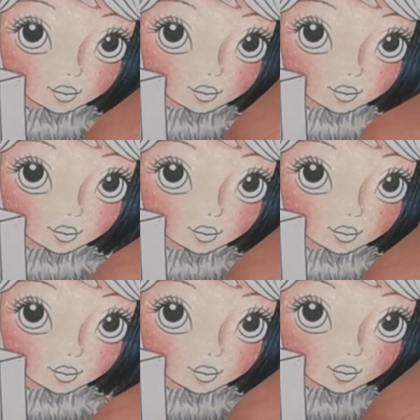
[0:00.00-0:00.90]
Very,
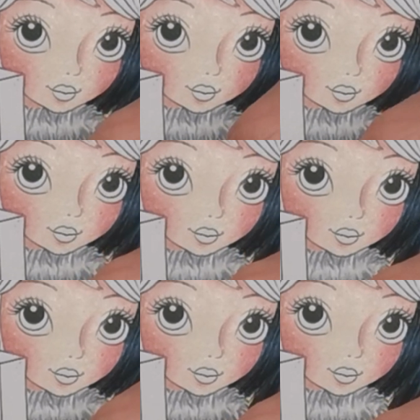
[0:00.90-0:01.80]
very sharp pencil for
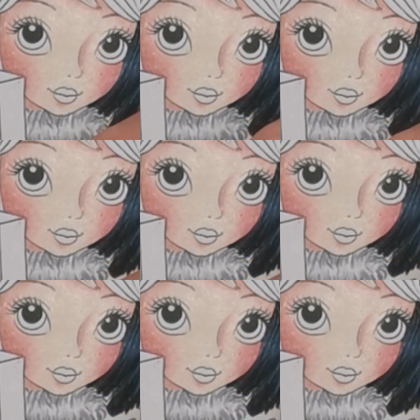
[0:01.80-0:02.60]
hair strands.